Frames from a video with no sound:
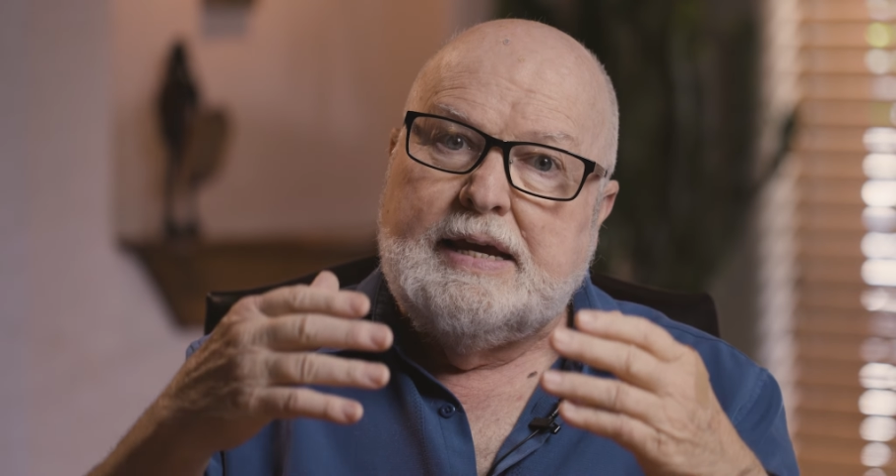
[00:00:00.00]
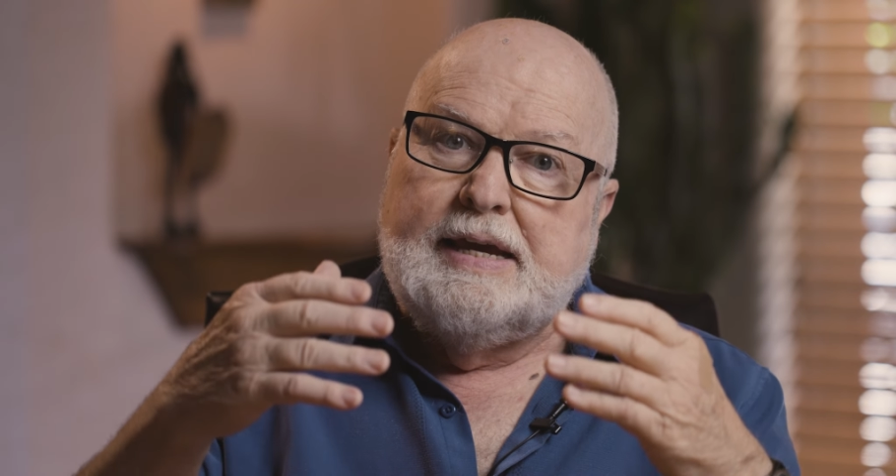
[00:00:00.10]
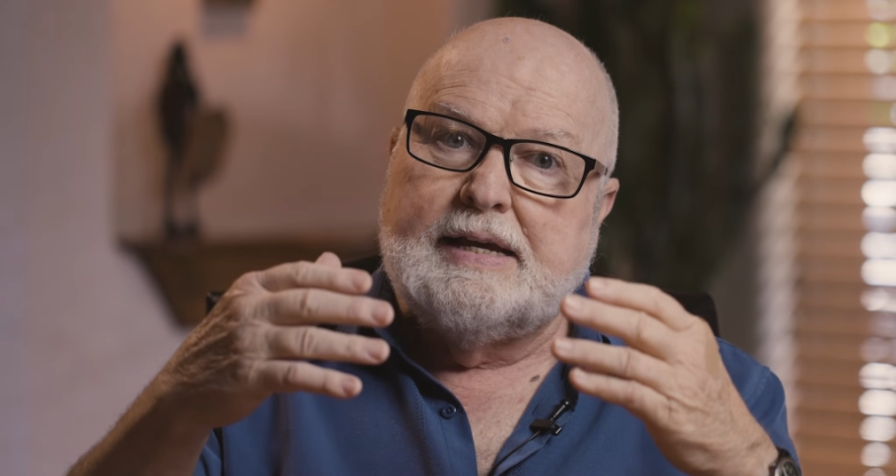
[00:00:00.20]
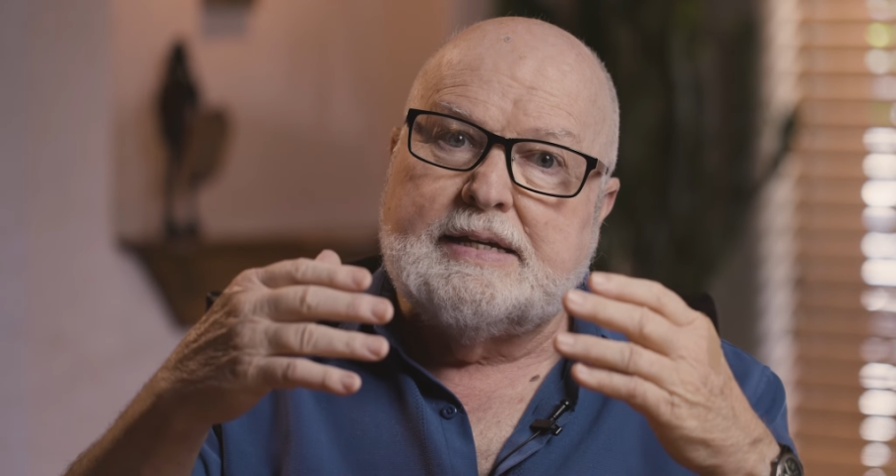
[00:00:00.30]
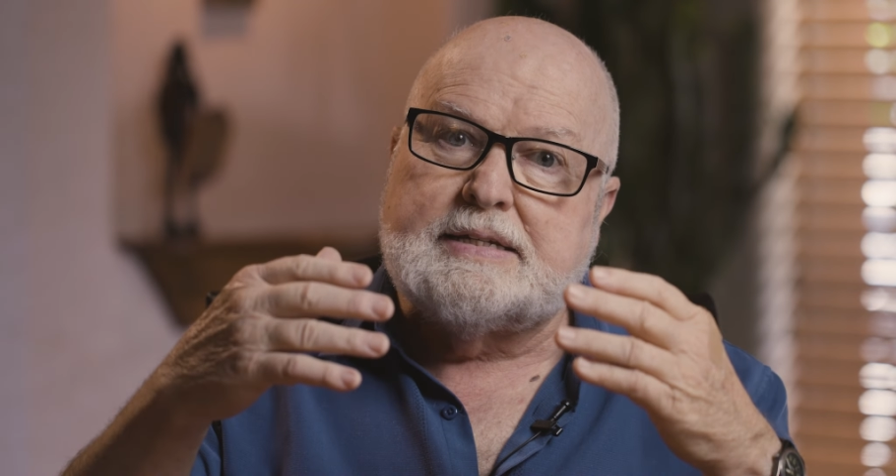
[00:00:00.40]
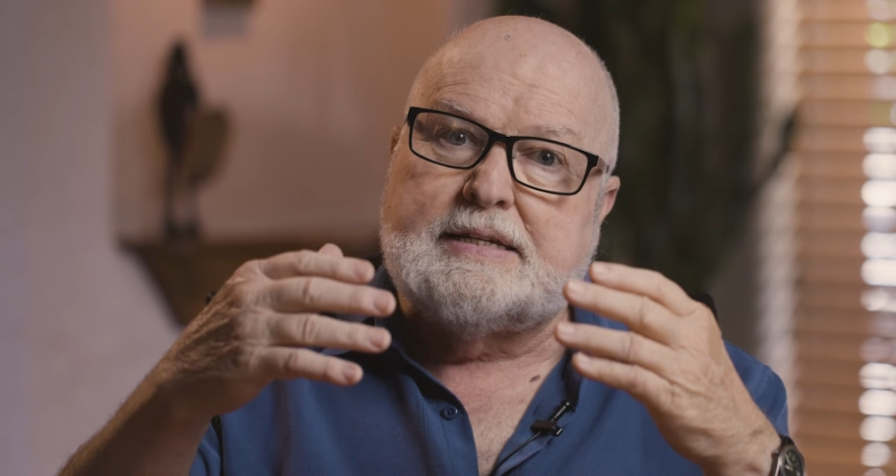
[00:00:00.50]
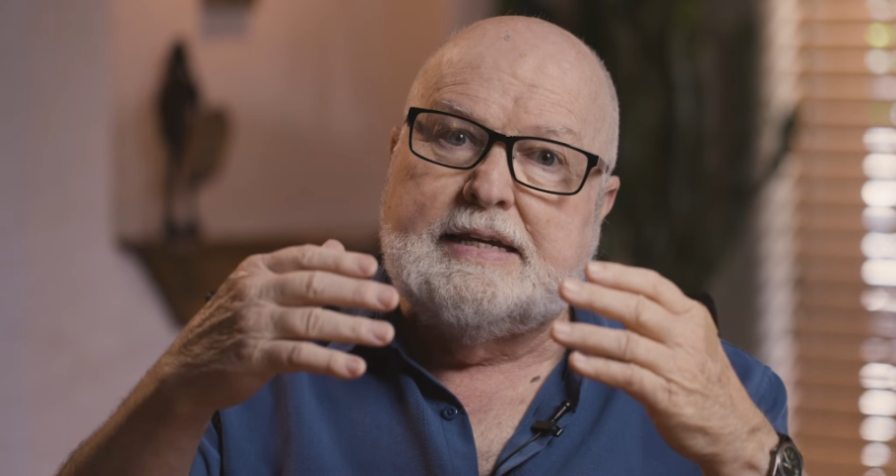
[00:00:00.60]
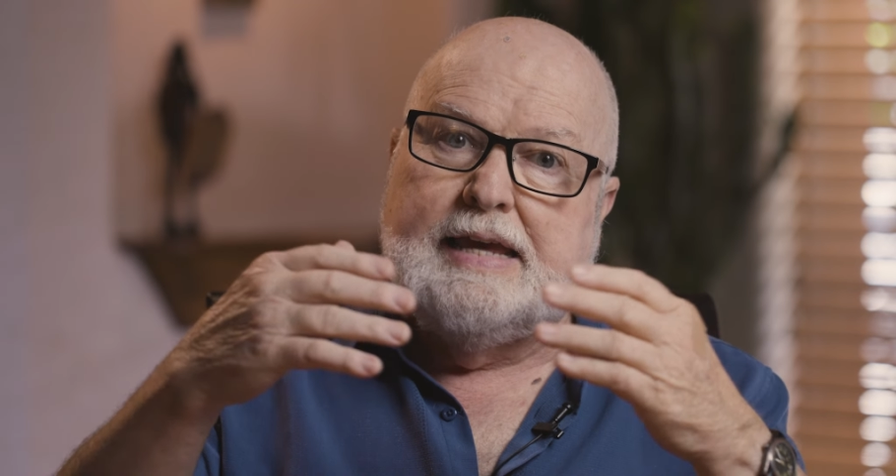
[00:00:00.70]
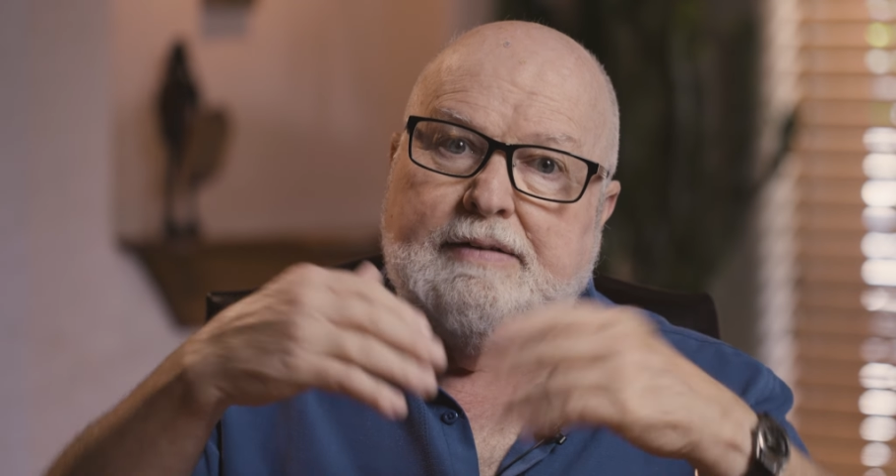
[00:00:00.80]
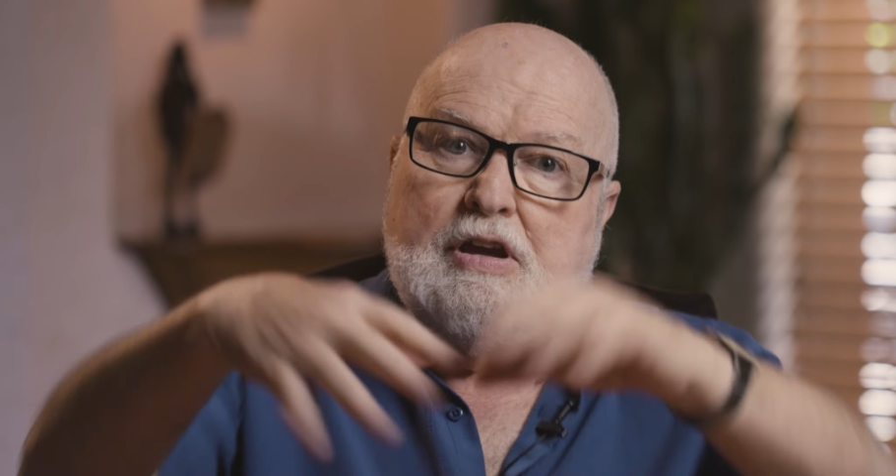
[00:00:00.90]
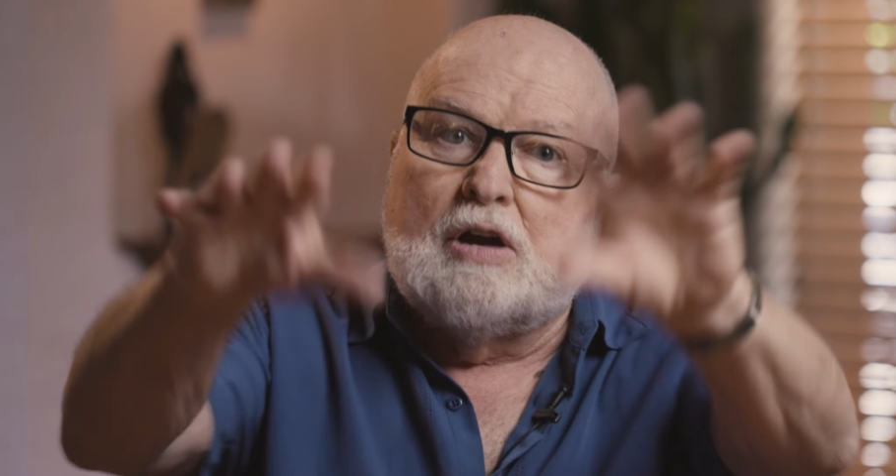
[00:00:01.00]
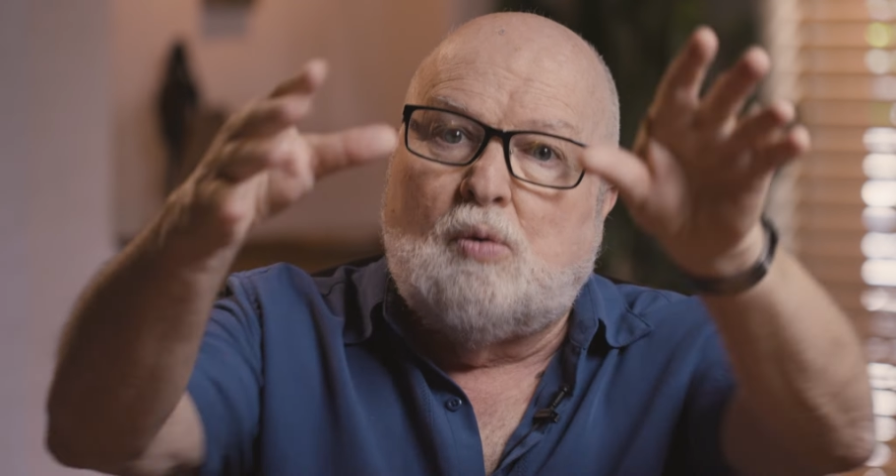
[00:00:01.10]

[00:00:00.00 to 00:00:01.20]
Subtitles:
is giving